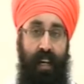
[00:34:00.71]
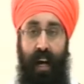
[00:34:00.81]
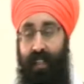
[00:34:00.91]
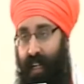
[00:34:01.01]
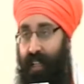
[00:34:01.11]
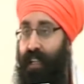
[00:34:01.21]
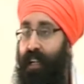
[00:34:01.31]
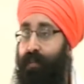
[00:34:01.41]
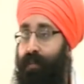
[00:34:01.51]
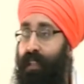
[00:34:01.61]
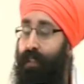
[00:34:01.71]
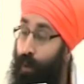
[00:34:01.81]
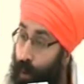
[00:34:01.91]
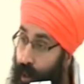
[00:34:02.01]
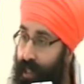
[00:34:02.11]
aa shardde kam. It's
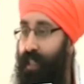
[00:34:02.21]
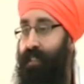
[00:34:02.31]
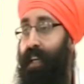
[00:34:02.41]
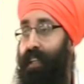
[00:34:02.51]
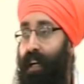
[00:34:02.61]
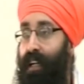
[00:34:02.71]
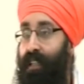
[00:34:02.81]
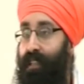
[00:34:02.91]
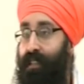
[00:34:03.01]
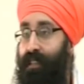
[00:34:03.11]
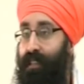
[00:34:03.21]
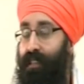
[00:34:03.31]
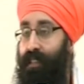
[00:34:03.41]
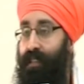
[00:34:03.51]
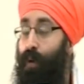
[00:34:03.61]
always going to say that.
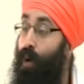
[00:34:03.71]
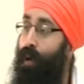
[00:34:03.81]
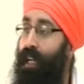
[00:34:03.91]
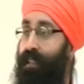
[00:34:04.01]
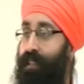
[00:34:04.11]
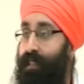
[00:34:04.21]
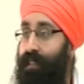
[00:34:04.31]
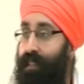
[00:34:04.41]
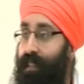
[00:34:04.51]
Always.